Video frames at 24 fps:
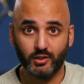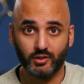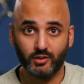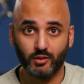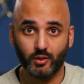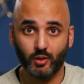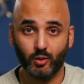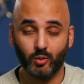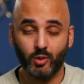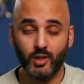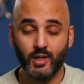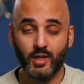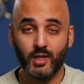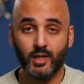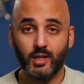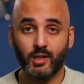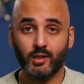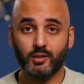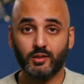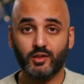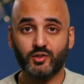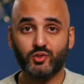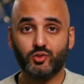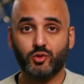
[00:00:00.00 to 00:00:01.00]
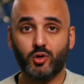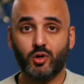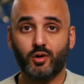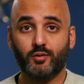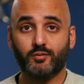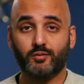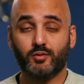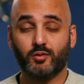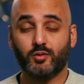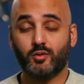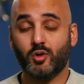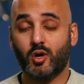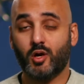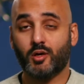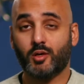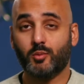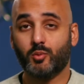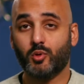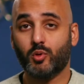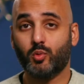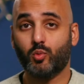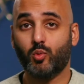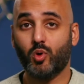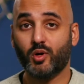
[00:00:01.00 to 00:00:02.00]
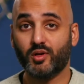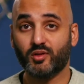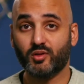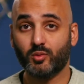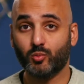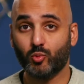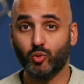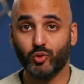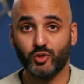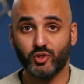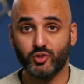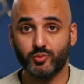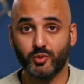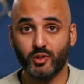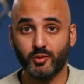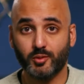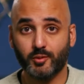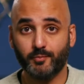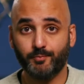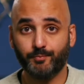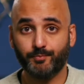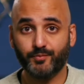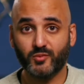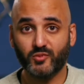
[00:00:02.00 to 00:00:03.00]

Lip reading: So let's start to talking about what is a mortgage payment.